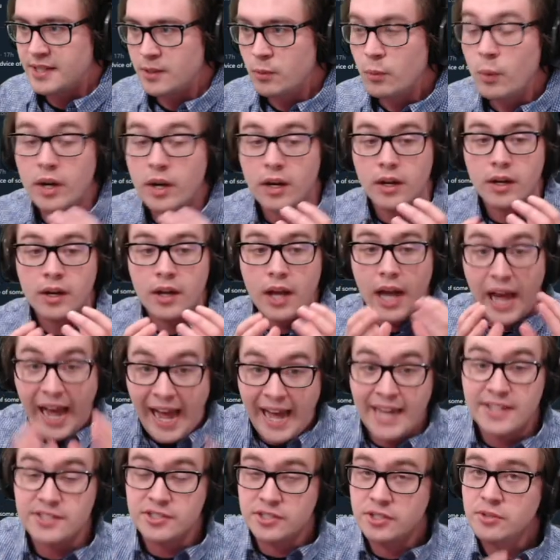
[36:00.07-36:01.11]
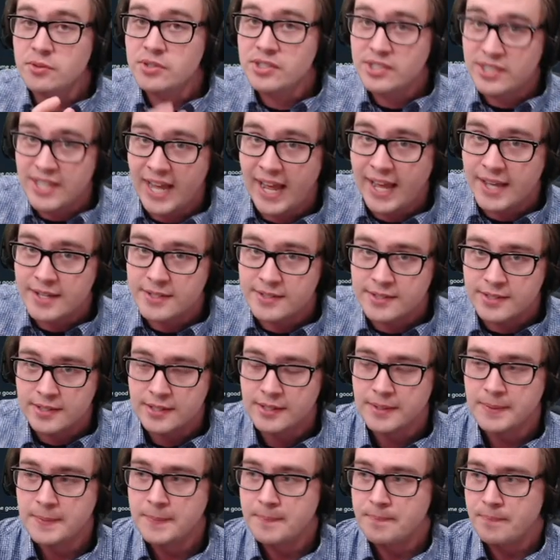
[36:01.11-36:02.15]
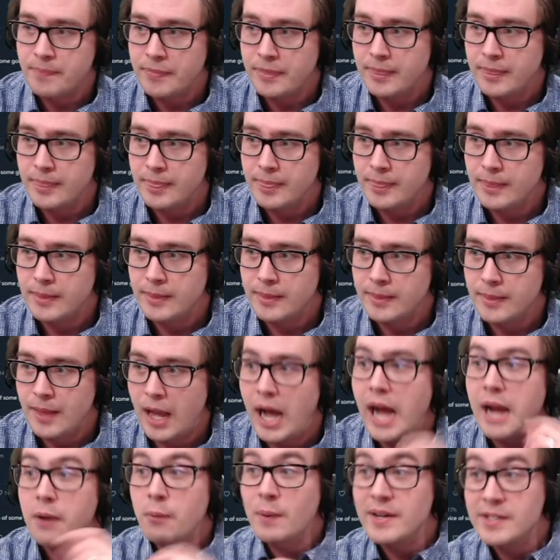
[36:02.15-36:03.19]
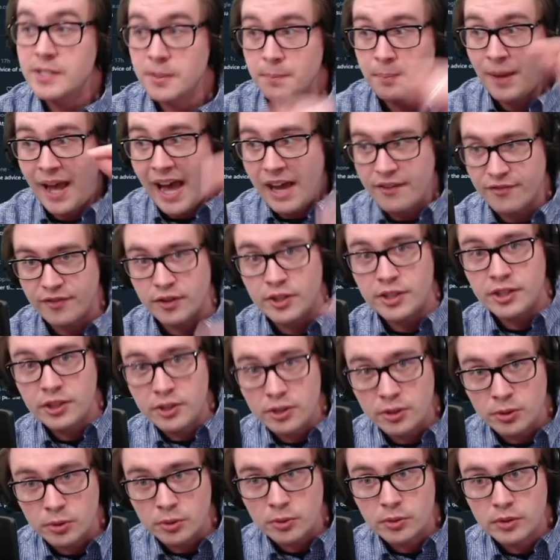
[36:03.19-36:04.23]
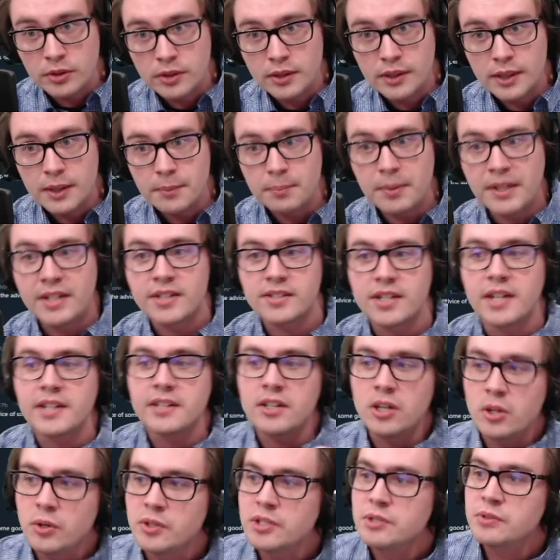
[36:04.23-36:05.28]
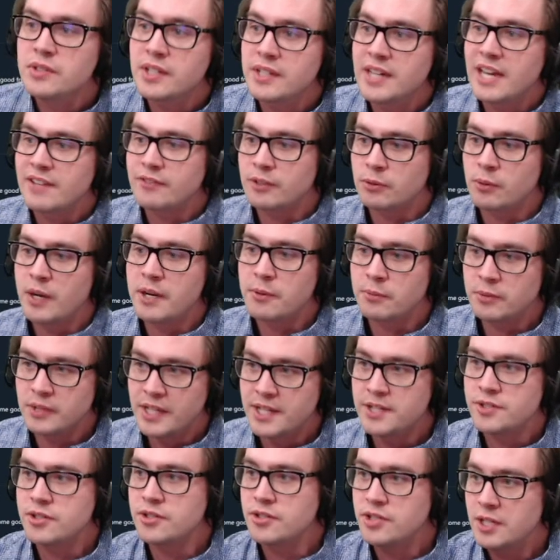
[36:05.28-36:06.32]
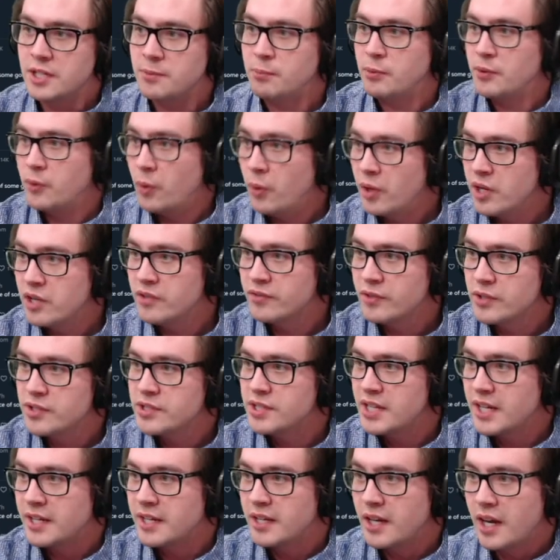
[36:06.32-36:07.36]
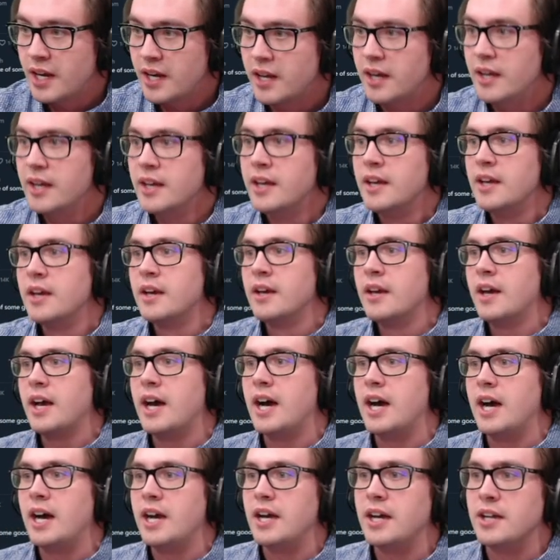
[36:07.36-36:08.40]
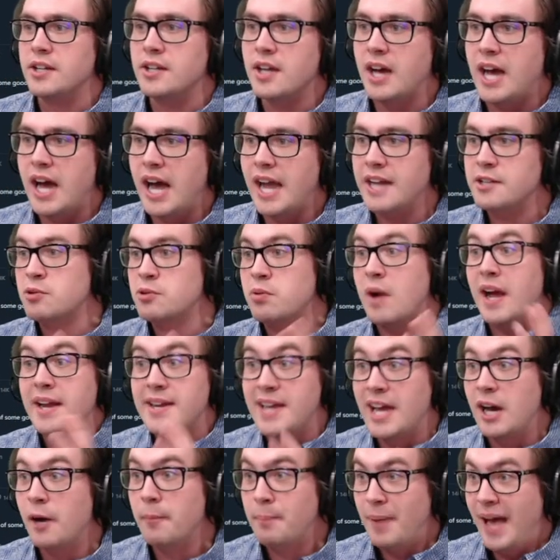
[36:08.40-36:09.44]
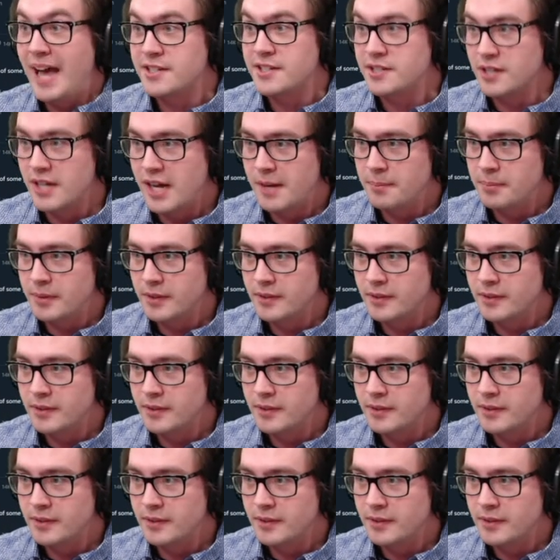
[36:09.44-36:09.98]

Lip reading: where Atsu says, I went to bat for you because I know you didn't have a great relationship with Hoyoverse, yada yada. I tried to help patch it up.